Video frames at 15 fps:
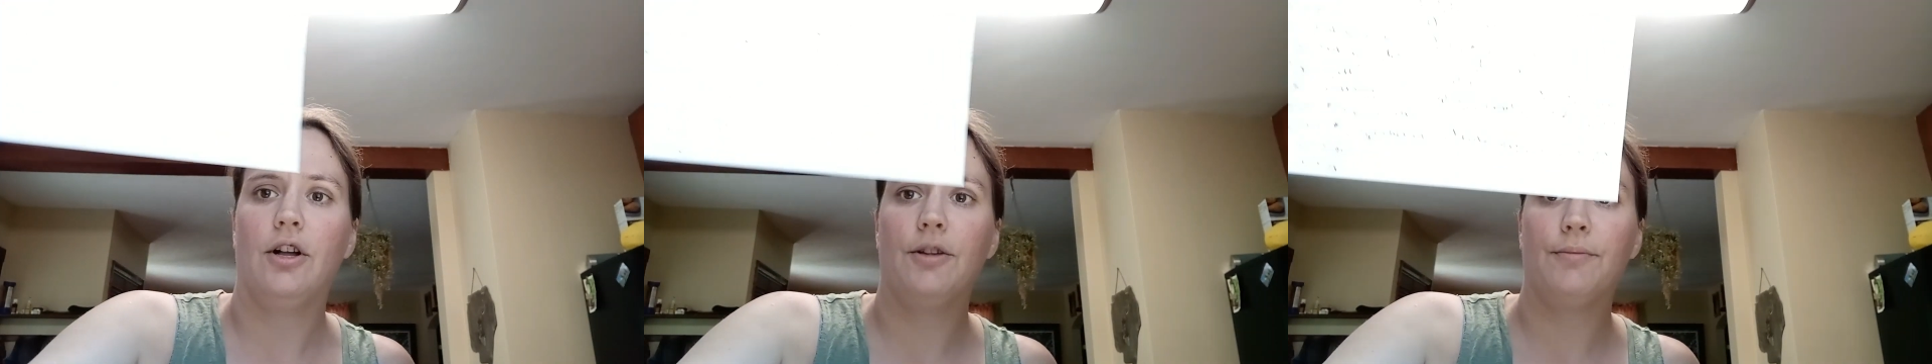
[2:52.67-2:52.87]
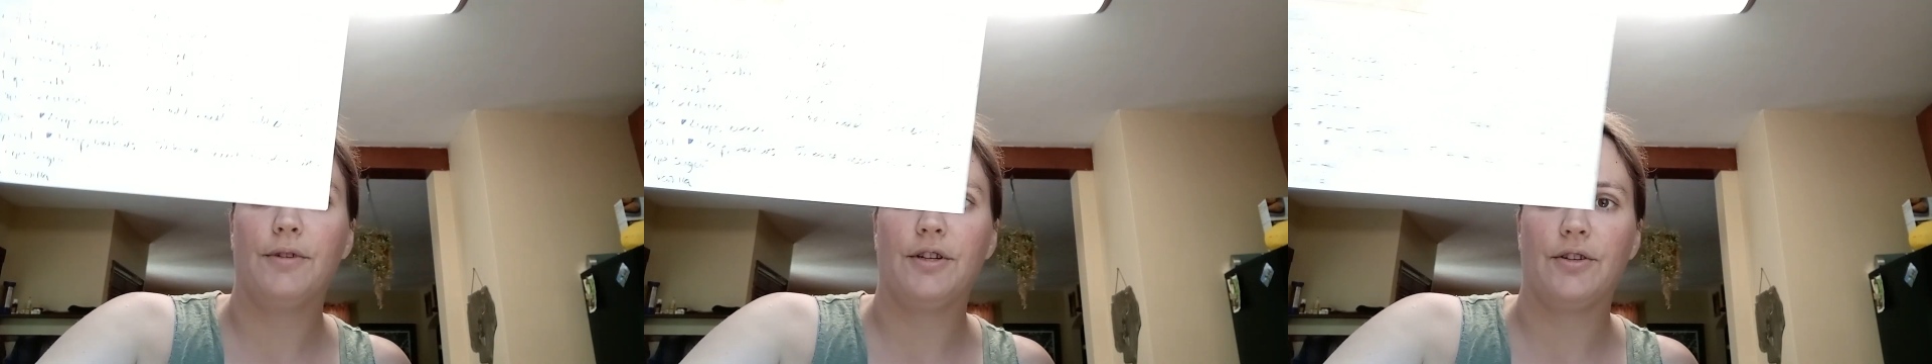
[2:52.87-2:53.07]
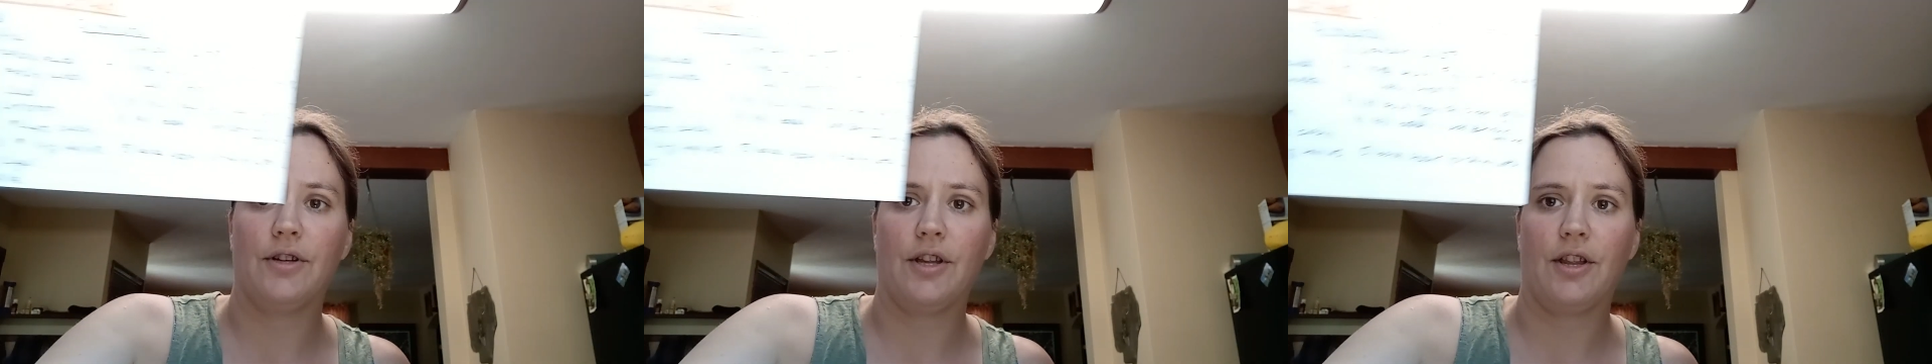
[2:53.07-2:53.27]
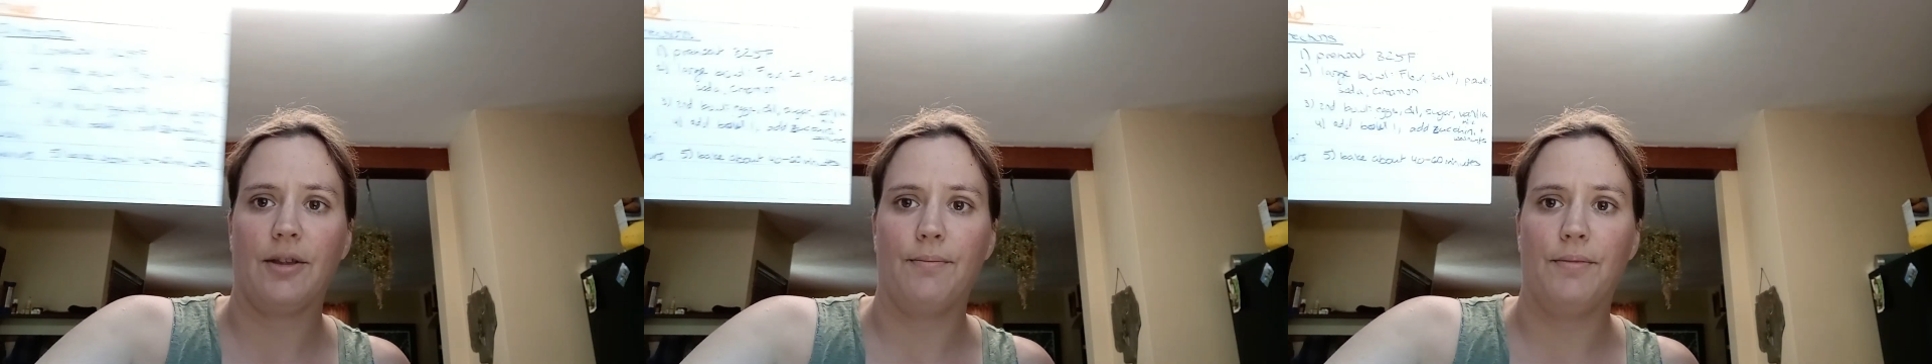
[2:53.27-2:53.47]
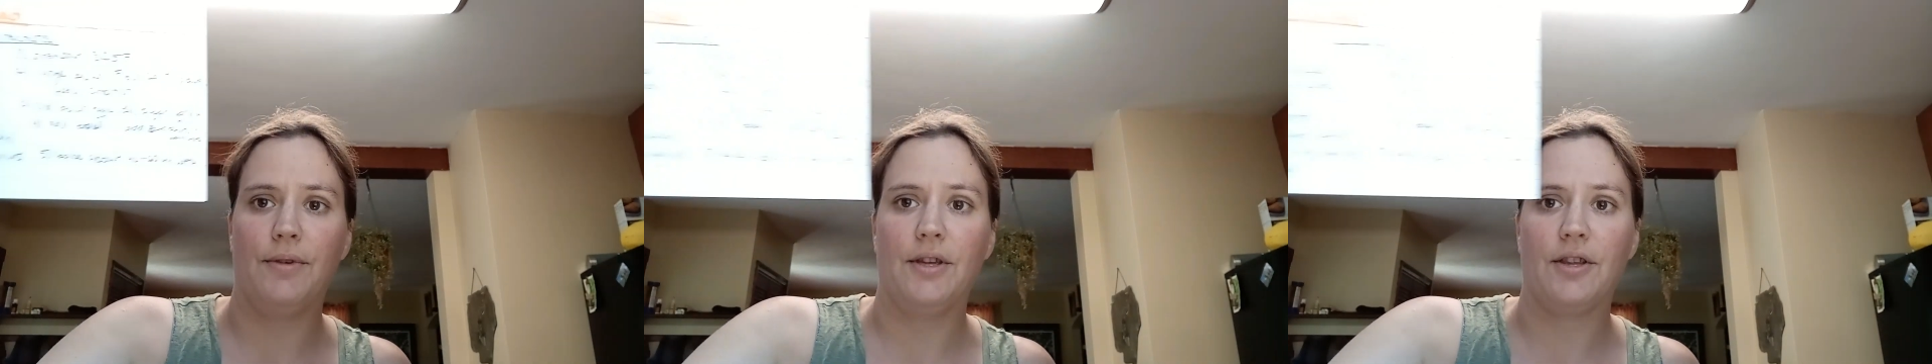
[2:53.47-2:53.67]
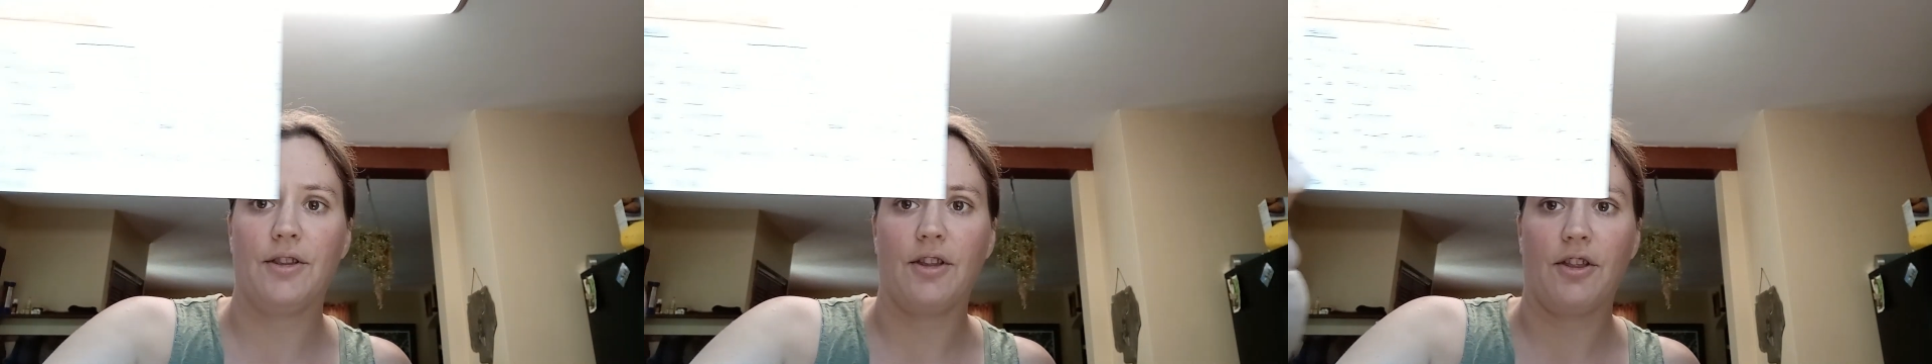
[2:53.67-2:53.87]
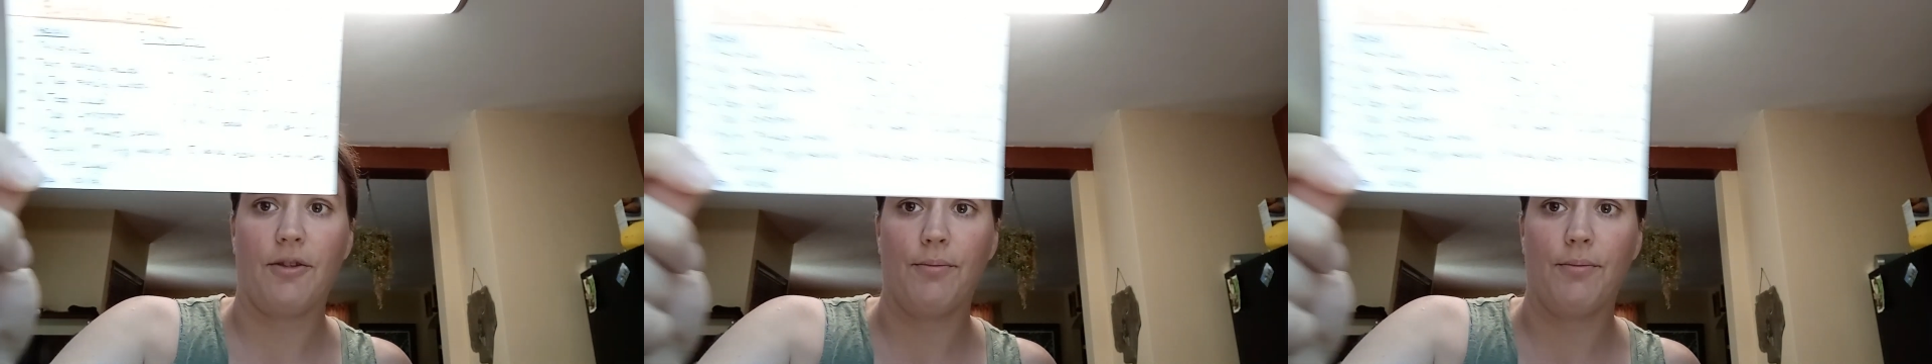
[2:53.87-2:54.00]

all my recipes,